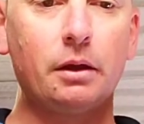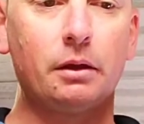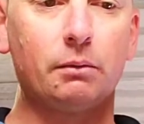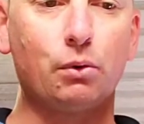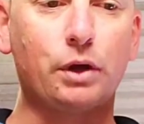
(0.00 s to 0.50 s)

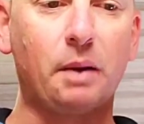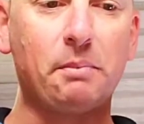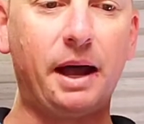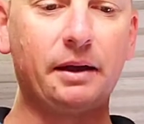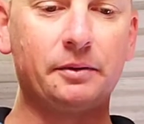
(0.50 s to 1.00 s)
we'll come
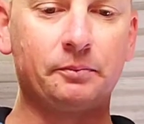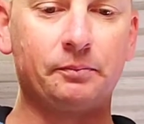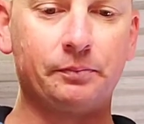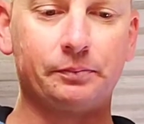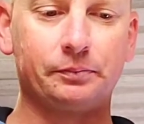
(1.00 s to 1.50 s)
back
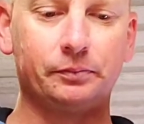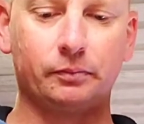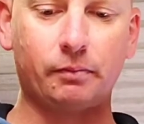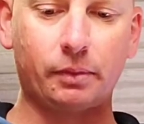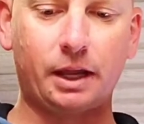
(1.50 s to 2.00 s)

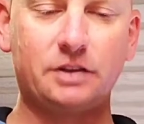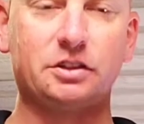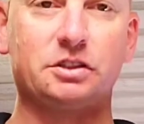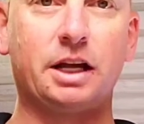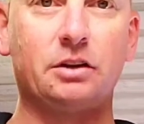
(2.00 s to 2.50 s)
as it
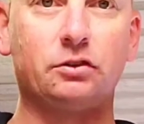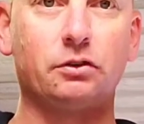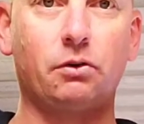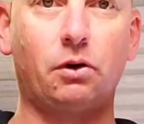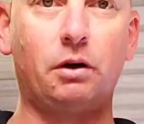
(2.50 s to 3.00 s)
starts to
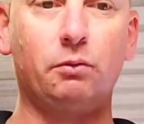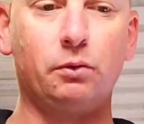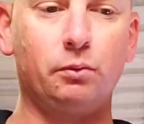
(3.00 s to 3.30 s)
dry. We'll